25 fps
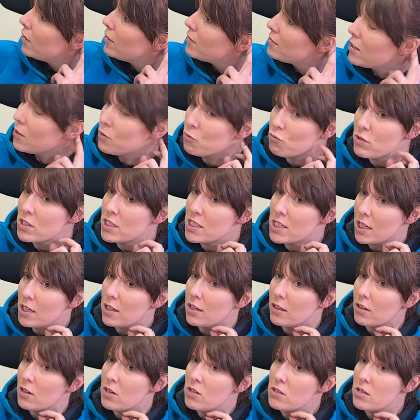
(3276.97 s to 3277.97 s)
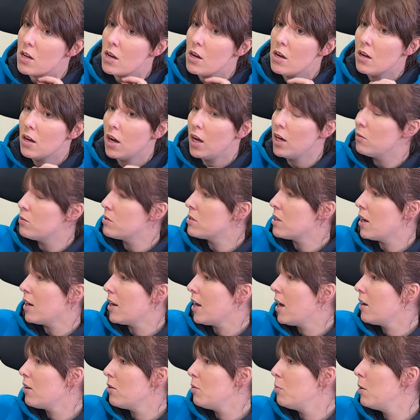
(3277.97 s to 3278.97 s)
It sounds ridiculous, and it was
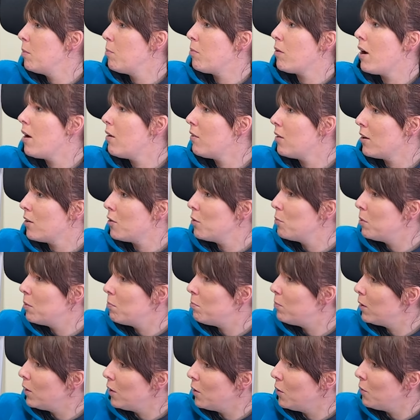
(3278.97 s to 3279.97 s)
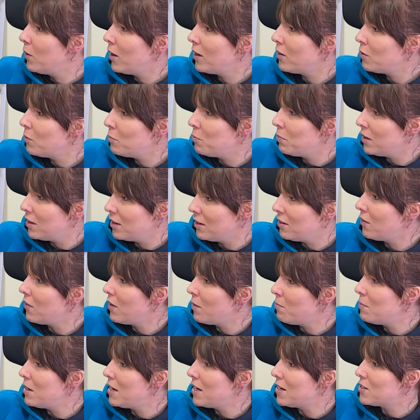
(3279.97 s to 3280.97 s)
like I could be brown, I could be blue, I could be you know
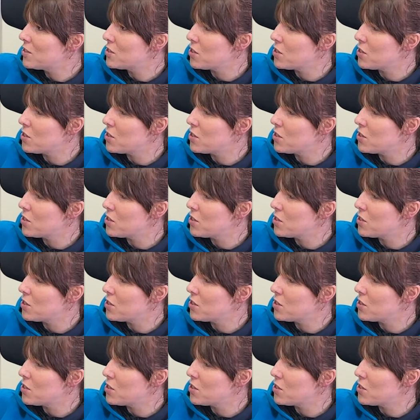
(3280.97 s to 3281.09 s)
that me.